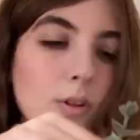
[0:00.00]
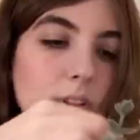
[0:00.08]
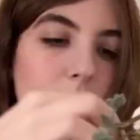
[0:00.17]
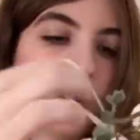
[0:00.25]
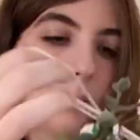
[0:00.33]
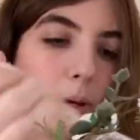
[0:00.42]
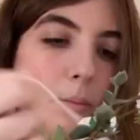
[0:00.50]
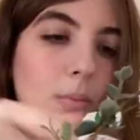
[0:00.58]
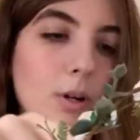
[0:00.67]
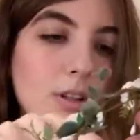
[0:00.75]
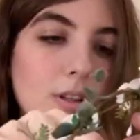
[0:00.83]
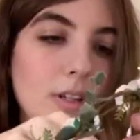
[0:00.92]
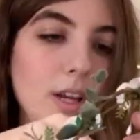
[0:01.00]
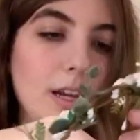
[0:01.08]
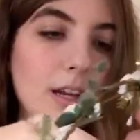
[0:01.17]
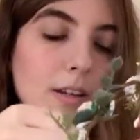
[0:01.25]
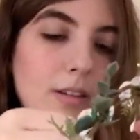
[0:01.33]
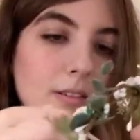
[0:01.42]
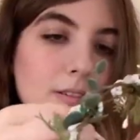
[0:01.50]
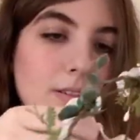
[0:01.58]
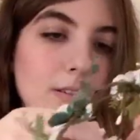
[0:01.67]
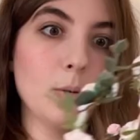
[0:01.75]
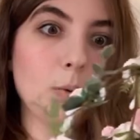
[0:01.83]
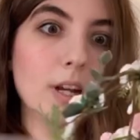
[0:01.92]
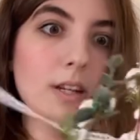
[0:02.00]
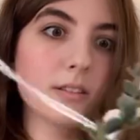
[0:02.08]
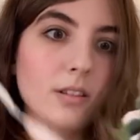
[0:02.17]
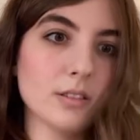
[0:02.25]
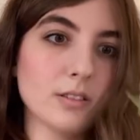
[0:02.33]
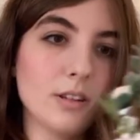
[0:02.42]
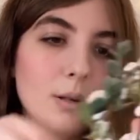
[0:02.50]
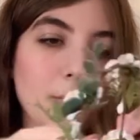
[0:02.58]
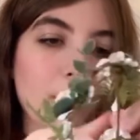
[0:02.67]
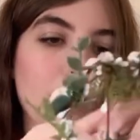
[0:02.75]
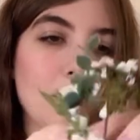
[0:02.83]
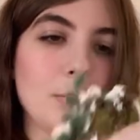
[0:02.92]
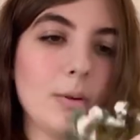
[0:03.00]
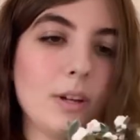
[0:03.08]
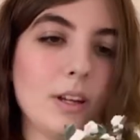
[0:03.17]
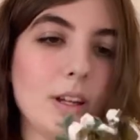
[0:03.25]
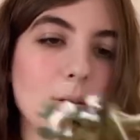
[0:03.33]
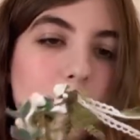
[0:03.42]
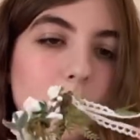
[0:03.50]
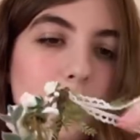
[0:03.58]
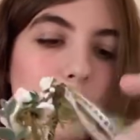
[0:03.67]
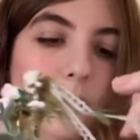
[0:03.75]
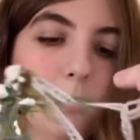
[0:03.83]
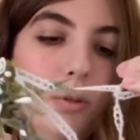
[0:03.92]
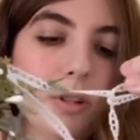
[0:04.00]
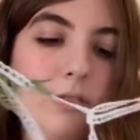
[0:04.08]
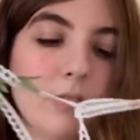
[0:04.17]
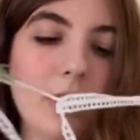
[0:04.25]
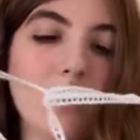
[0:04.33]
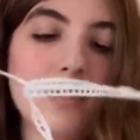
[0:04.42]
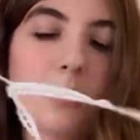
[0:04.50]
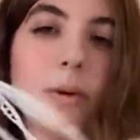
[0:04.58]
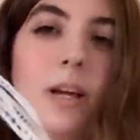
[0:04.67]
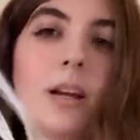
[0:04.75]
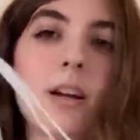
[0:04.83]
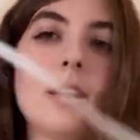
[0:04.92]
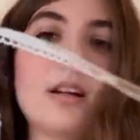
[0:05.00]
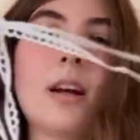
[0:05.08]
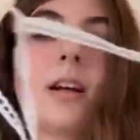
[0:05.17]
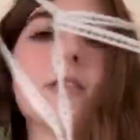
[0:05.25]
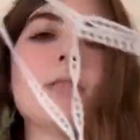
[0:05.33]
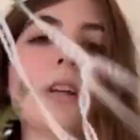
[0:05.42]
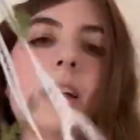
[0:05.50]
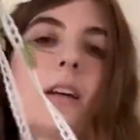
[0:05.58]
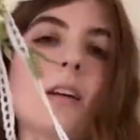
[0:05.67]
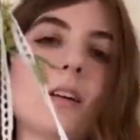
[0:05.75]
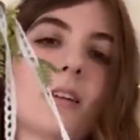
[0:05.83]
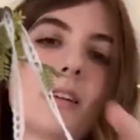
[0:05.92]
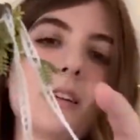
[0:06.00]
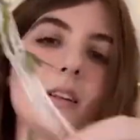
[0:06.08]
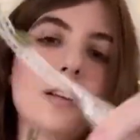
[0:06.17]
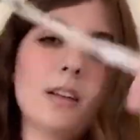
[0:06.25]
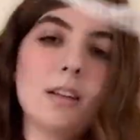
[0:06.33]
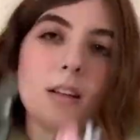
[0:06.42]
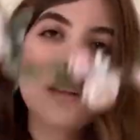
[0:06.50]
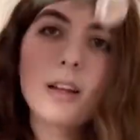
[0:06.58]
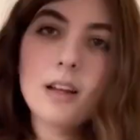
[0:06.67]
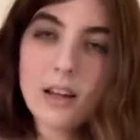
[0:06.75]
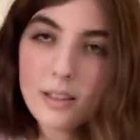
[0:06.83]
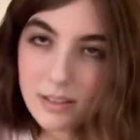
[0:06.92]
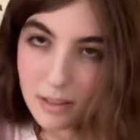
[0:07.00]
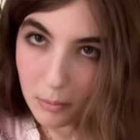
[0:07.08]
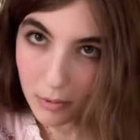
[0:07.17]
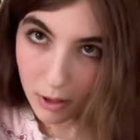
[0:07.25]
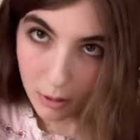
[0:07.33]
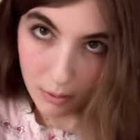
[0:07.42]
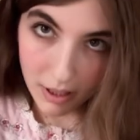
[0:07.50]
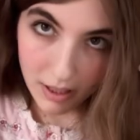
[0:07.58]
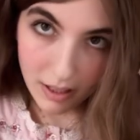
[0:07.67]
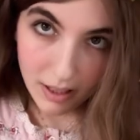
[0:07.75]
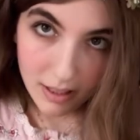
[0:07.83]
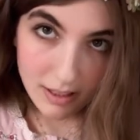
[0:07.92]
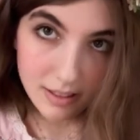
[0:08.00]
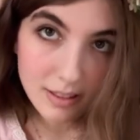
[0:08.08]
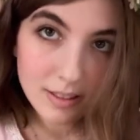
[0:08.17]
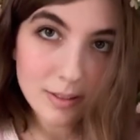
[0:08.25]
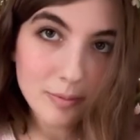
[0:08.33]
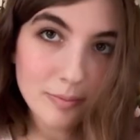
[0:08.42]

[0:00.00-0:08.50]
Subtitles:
this on my birthday. My wedding's also coming up, and I'm gonna be putting flowers in my hair in kind of like a similar way to this.